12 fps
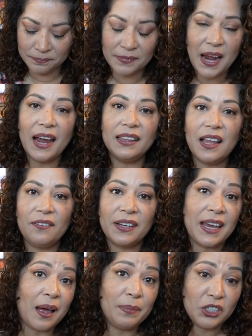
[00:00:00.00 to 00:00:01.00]
I love a
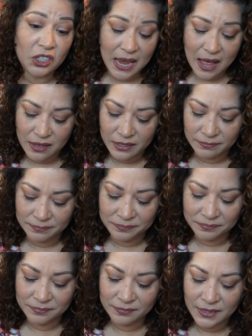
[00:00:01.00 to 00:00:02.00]
cabbage salad.
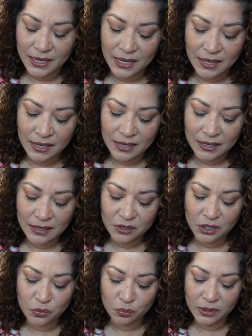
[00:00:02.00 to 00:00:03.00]

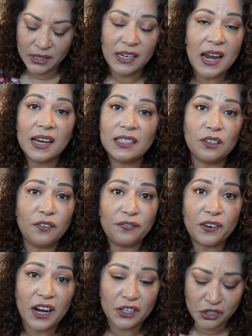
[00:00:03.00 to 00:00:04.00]
It's really nice and
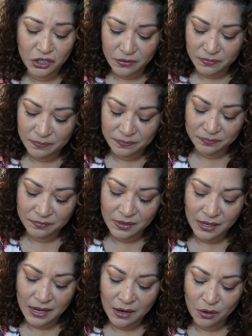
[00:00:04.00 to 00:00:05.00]
fresh,
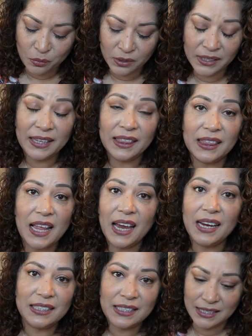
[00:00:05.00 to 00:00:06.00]
really
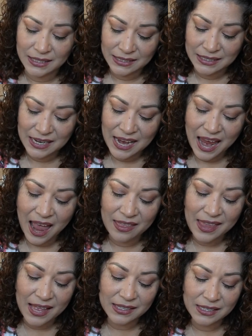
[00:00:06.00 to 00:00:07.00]
light,
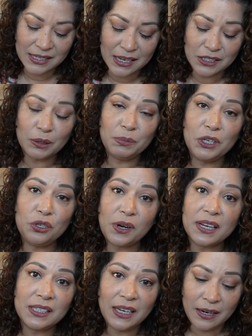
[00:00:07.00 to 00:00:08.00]
and that sesame
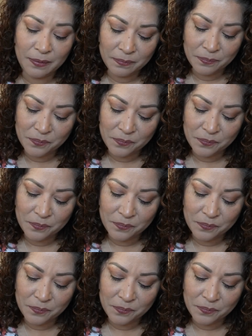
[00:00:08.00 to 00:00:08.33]
dressing,